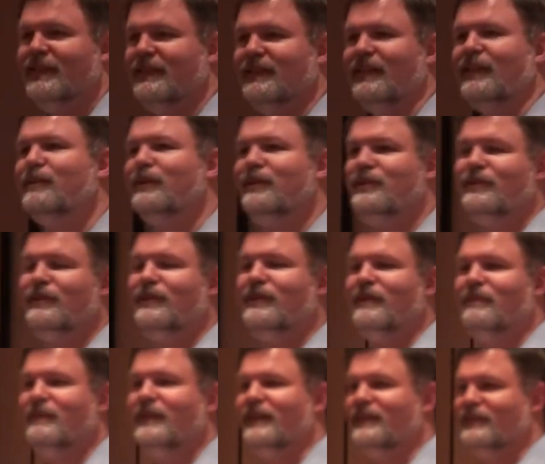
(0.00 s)
Not quite sure what
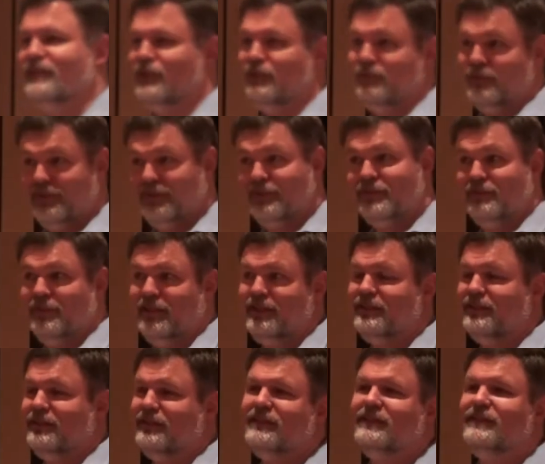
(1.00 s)
that means. I hope it sends a
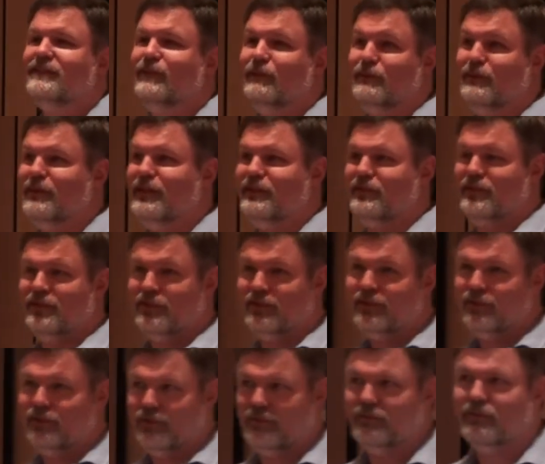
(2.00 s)
message. I hope the message is
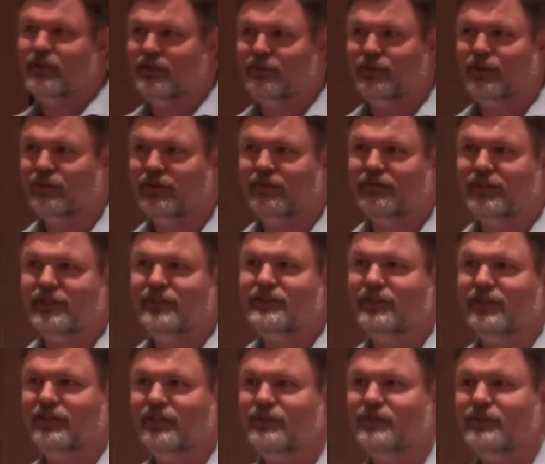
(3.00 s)
you should buy more
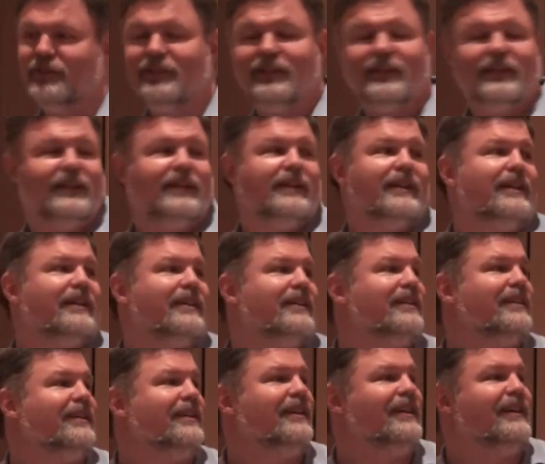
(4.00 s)
Revelation and use it.
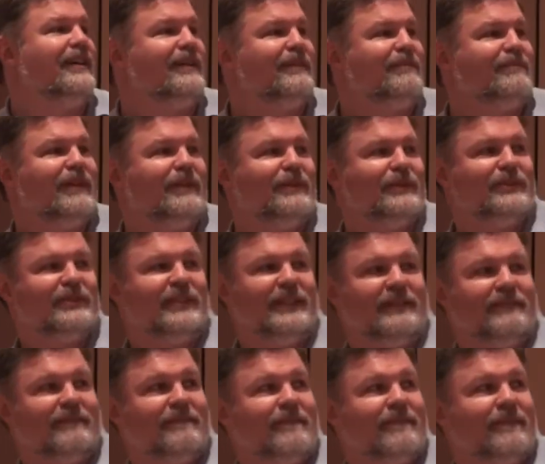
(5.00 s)
But we'll
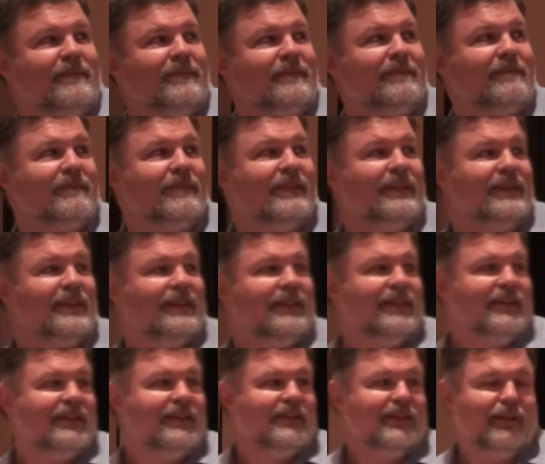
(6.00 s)
see.
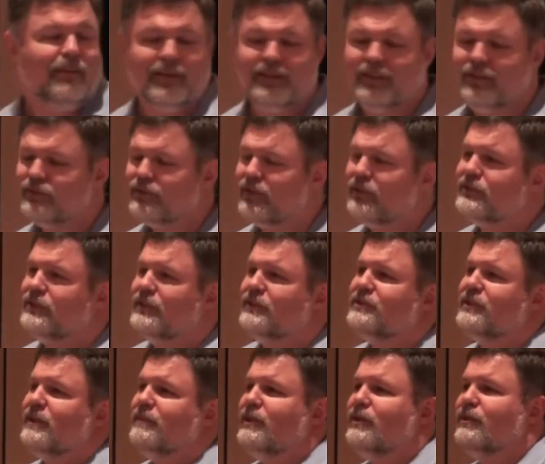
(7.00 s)
And there's also
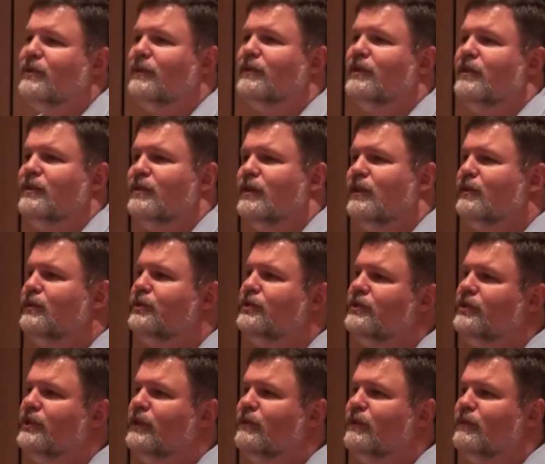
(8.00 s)
something called the
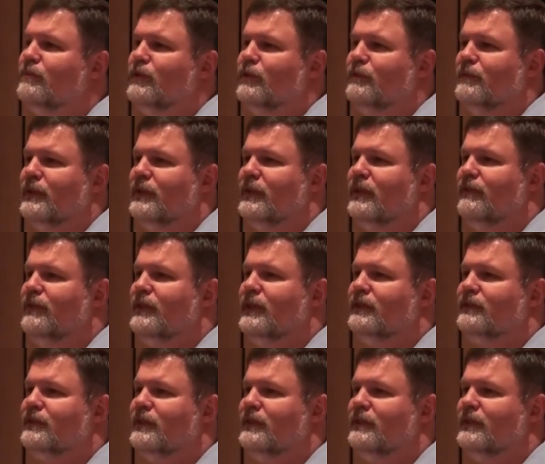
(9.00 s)
NoSQL movement. Have you
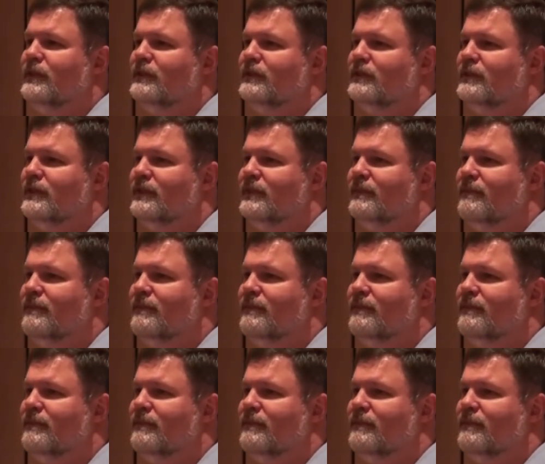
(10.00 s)
guys heard this?